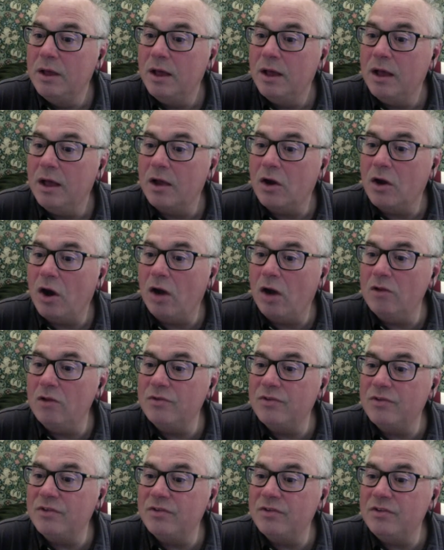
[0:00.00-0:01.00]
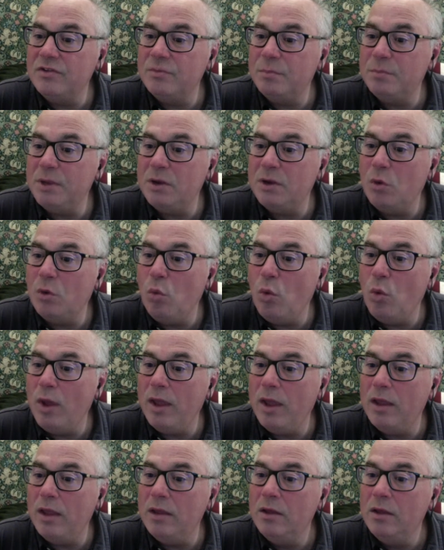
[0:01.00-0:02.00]
Uh, Carlos says he's been
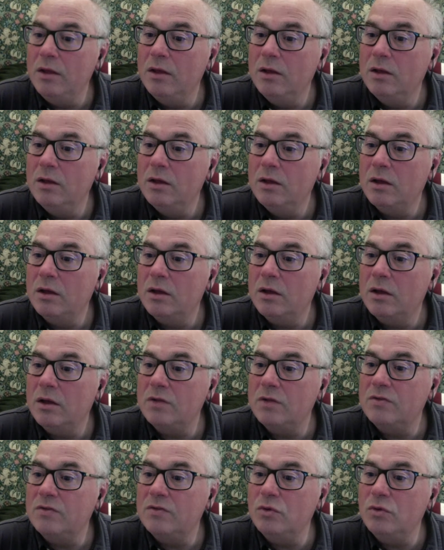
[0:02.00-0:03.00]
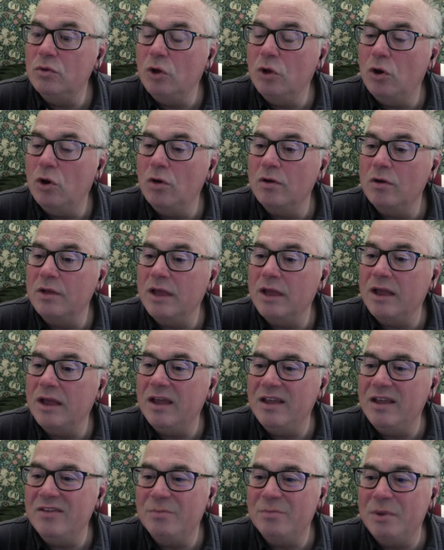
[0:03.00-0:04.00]
away uh, too long. Yeah,
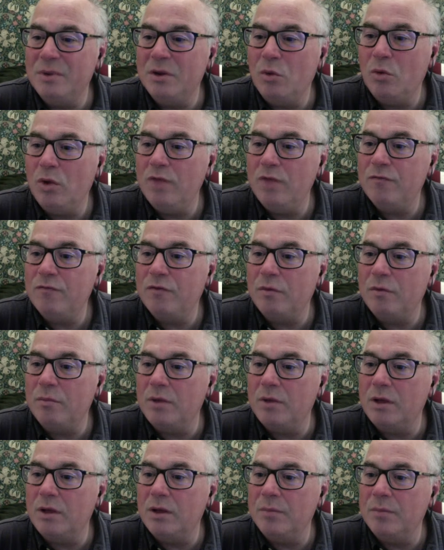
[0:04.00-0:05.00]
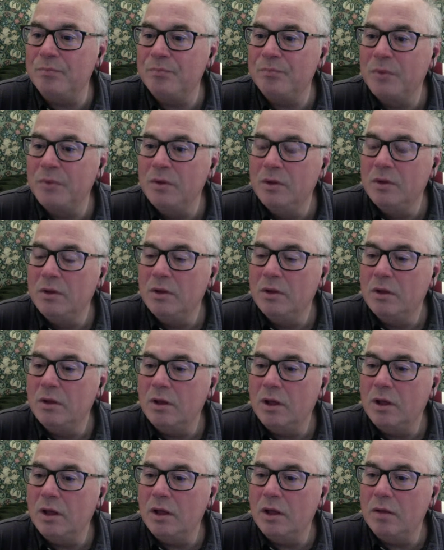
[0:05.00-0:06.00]
he's been away from
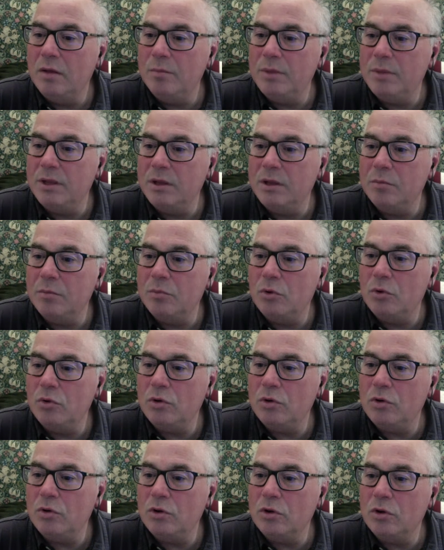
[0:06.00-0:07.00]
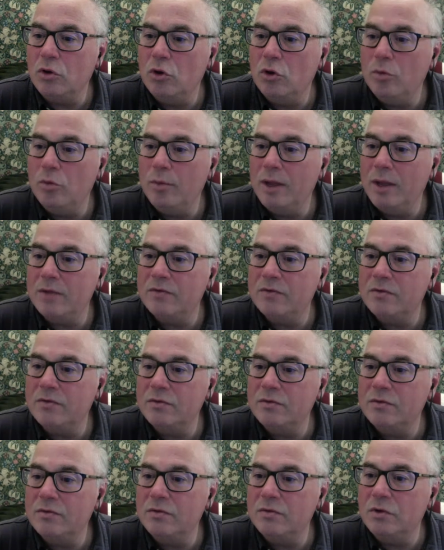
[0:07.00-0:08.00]
uh, being a broker on
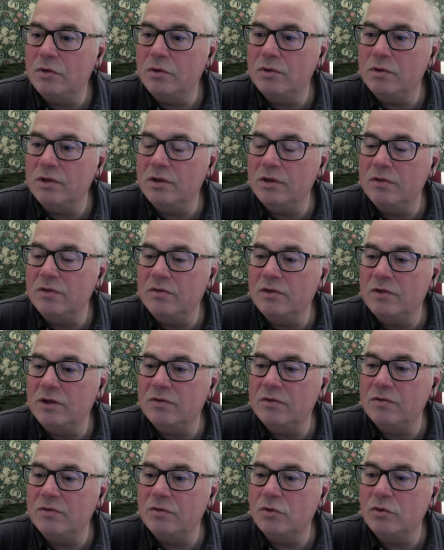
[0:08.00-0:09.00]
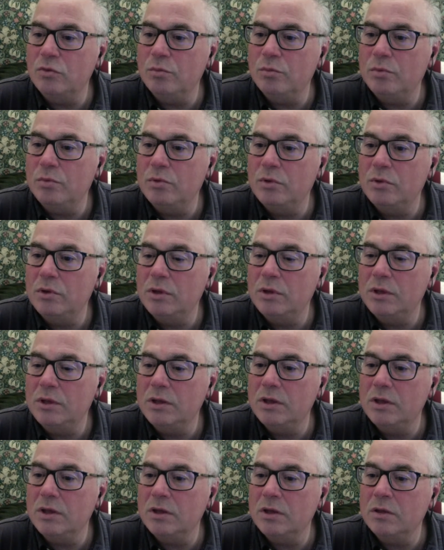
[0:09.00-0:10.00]
Comex to know the inside scoop.
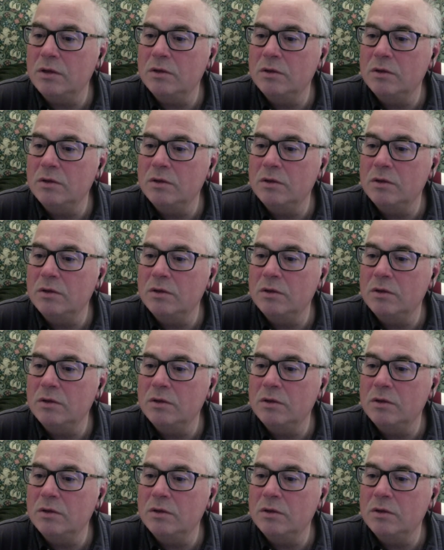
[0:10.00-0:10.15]
Yeah.